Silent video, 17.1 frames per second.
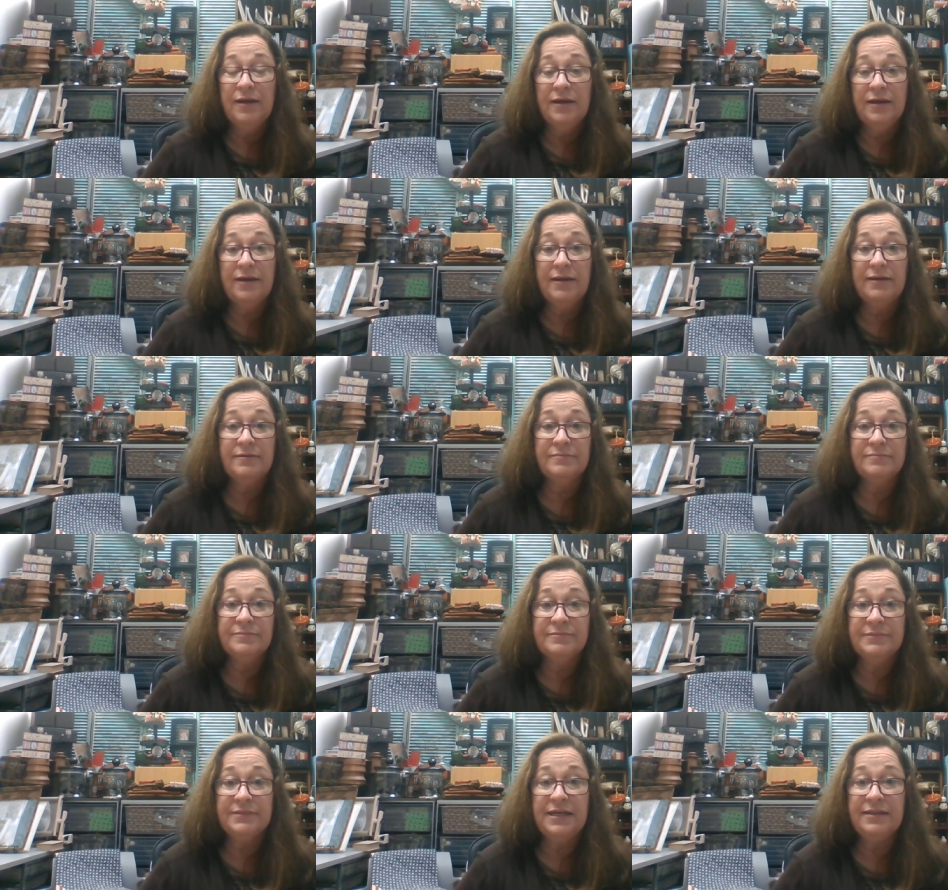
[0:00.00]
um,
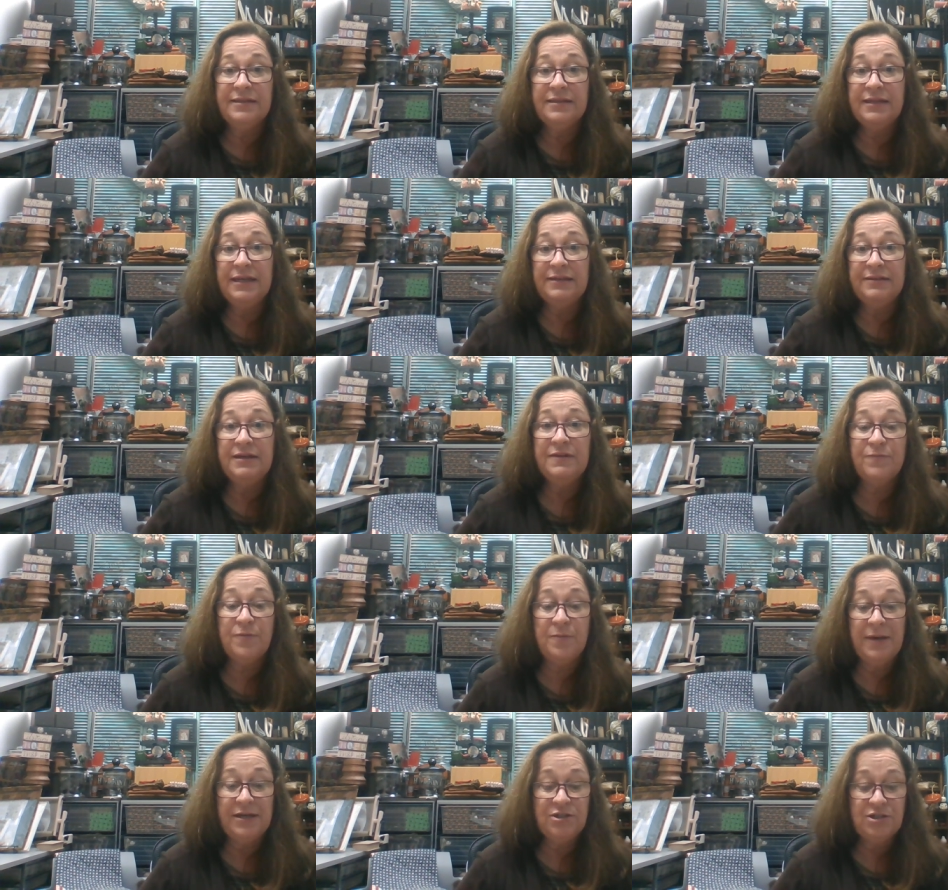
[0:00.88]
need, need the
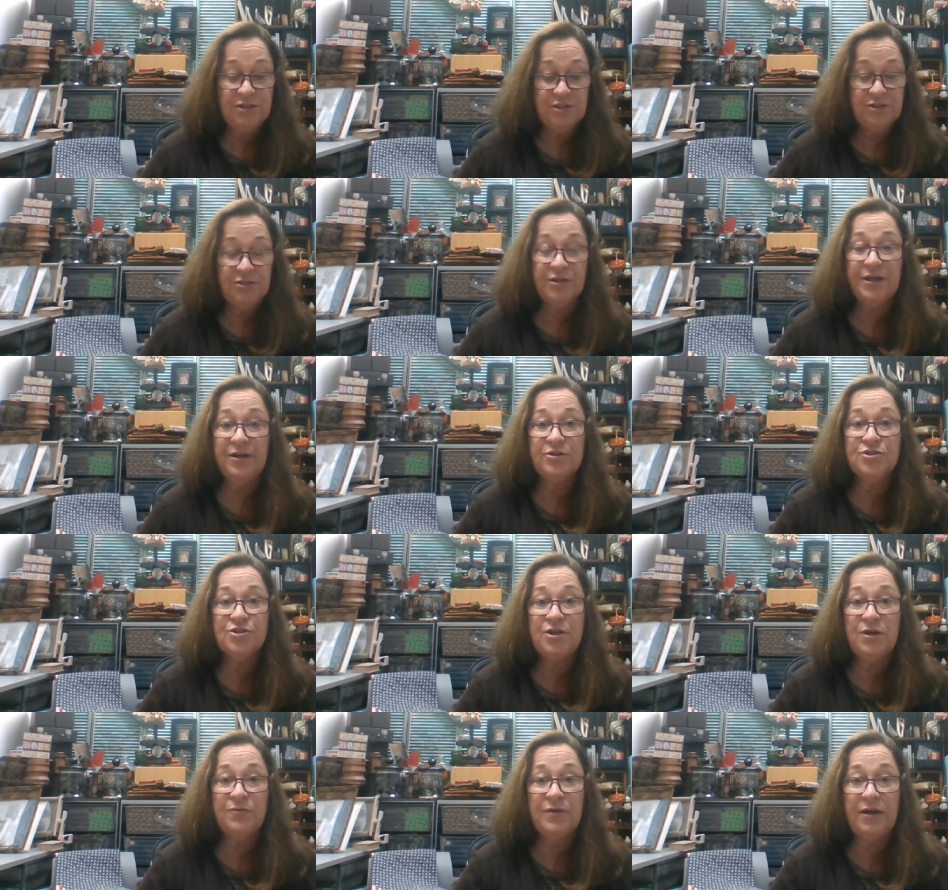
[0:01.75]
information, just look at our
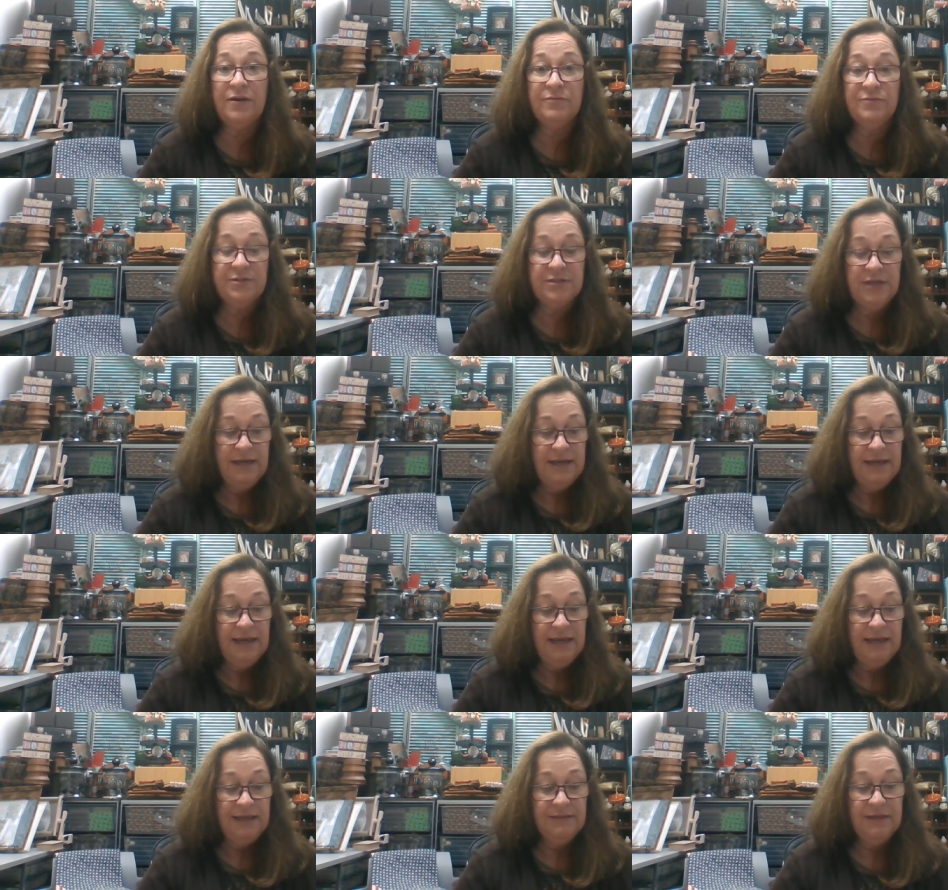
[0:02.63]
show notes.
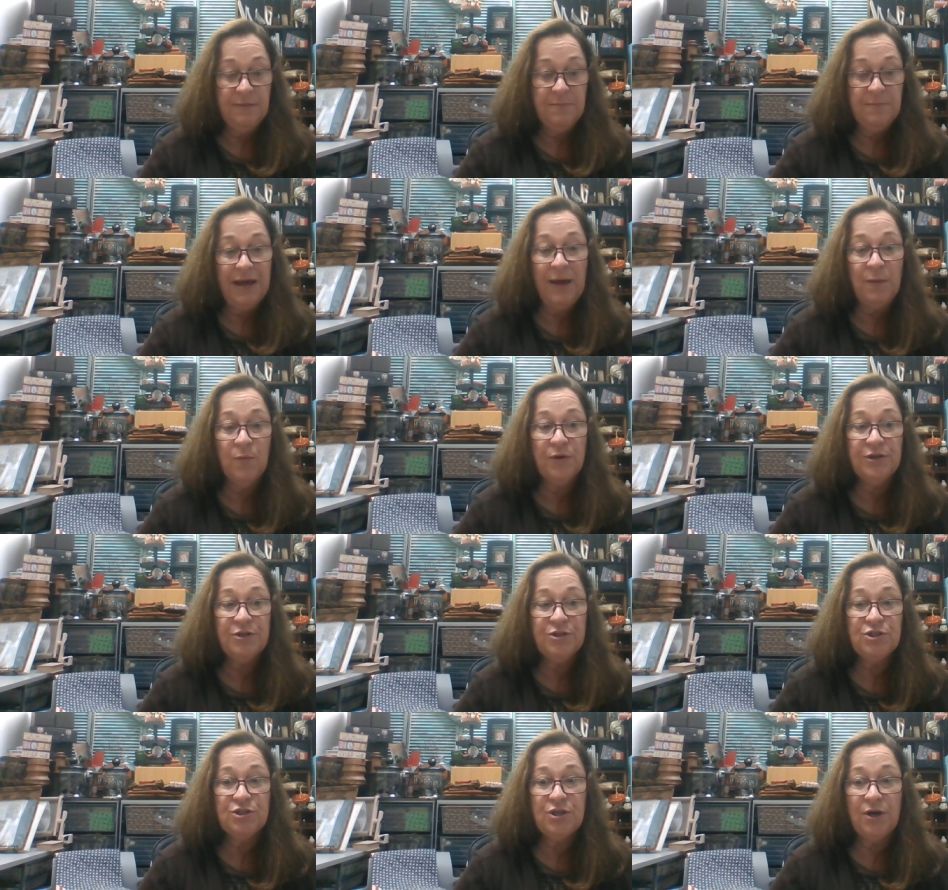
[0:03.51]
And then I want to
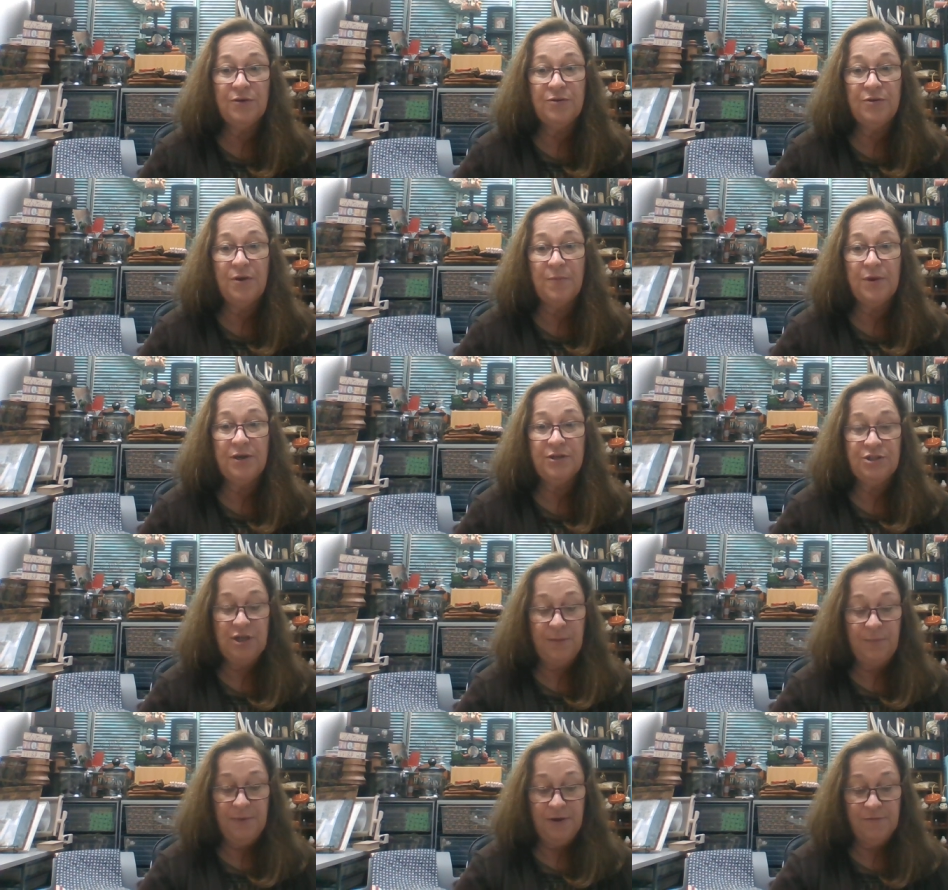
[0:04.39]
show you, I'm going to
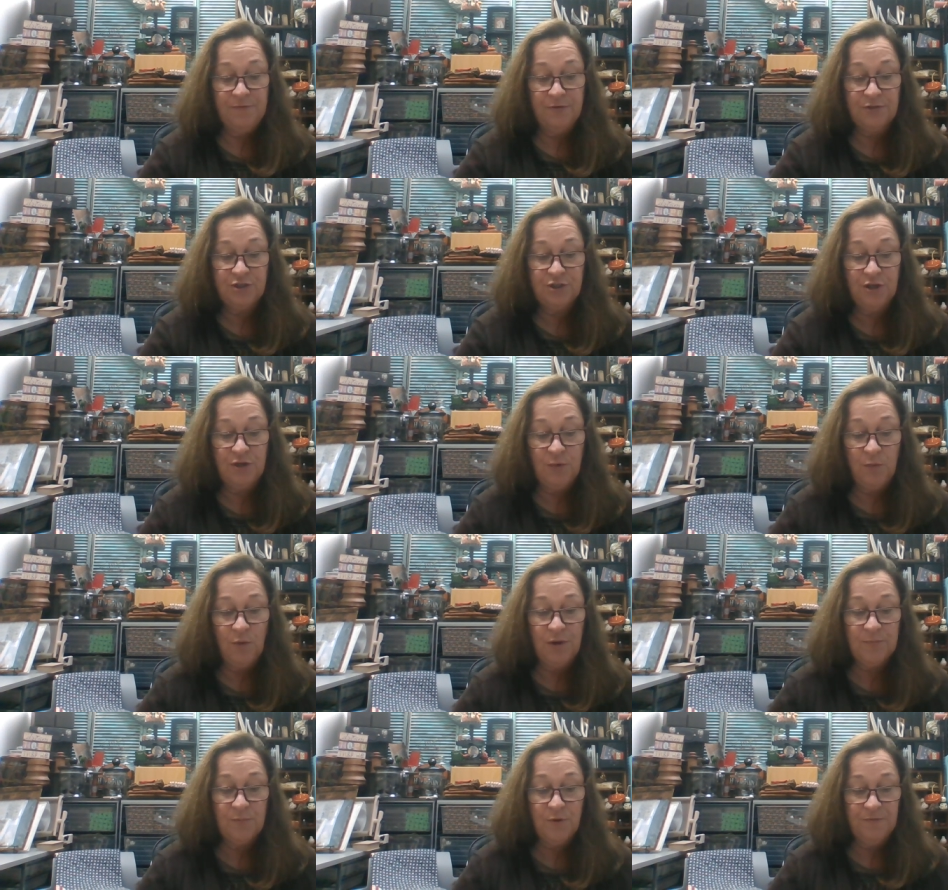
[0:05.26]
jump over and show you
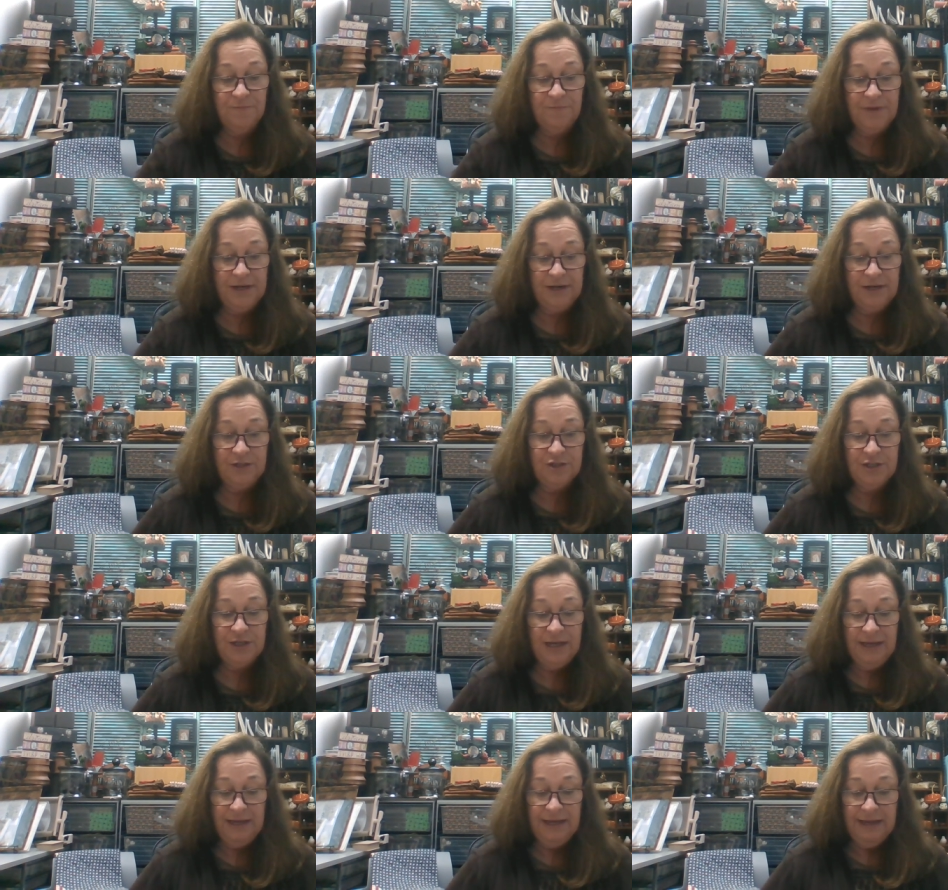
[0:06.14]
one more finish.
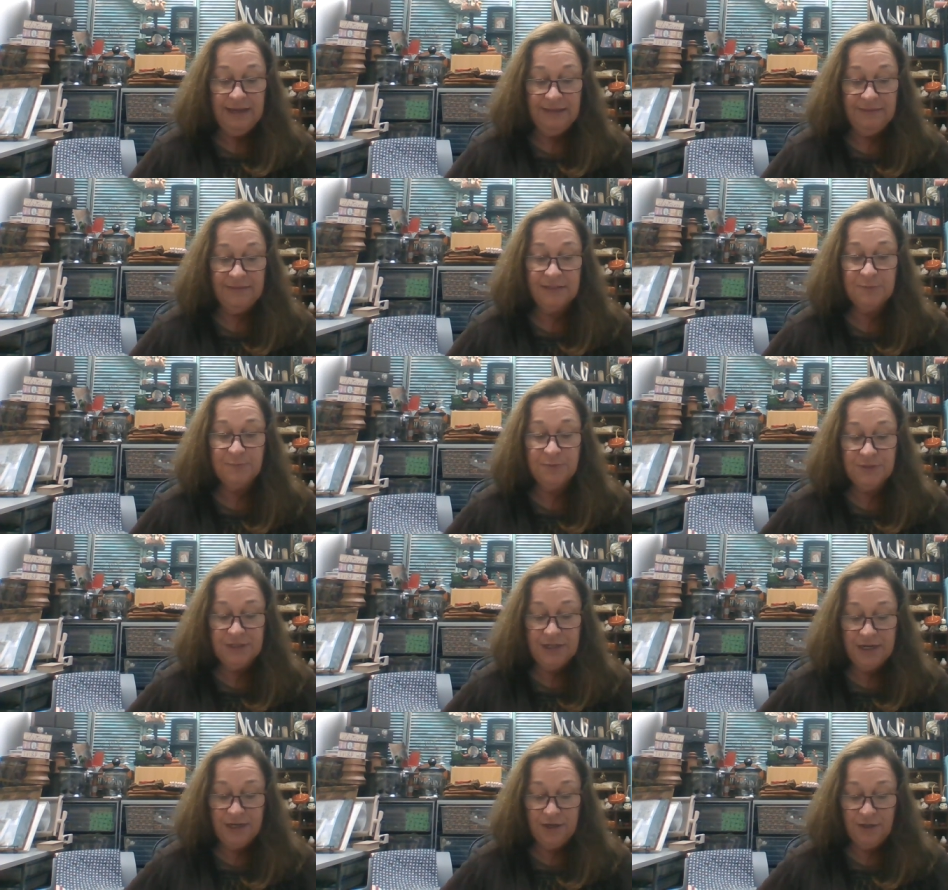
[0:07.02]
And this
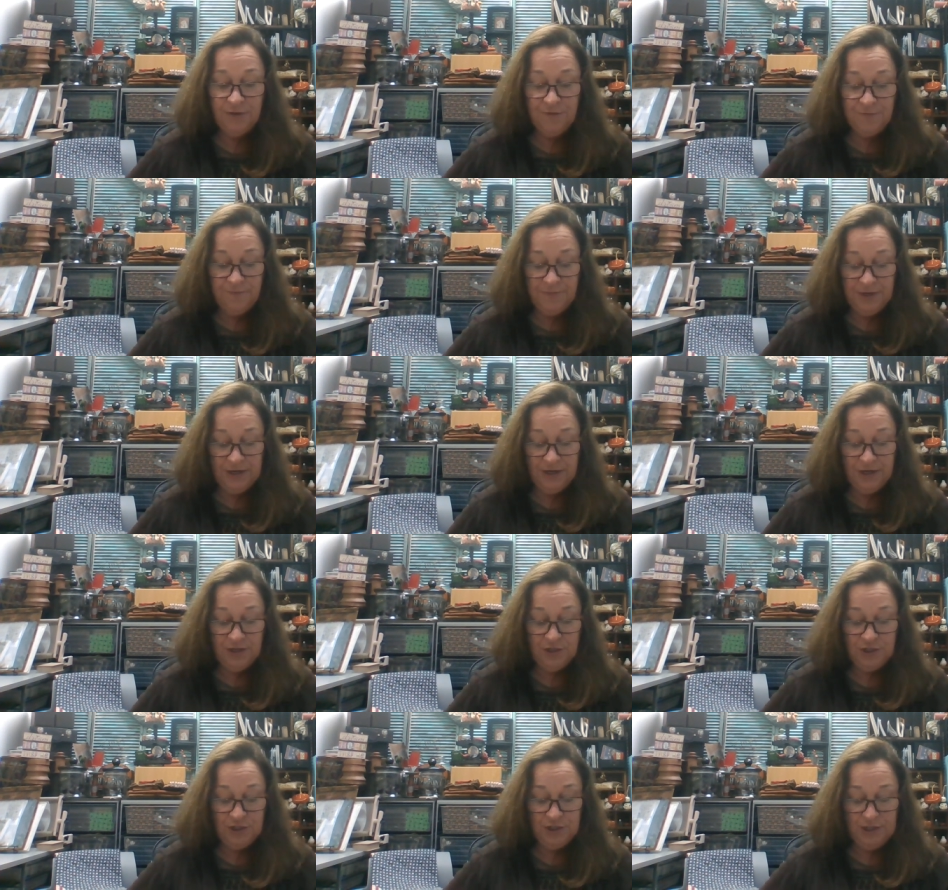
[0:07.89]
particular
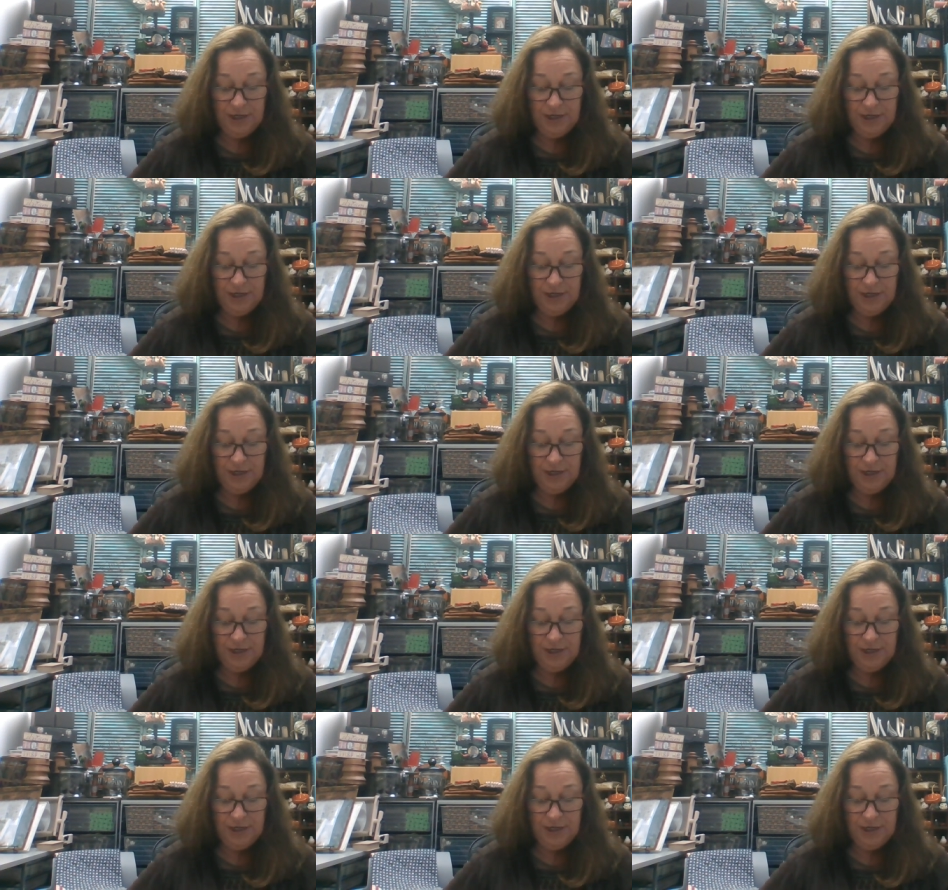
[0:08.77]
finish,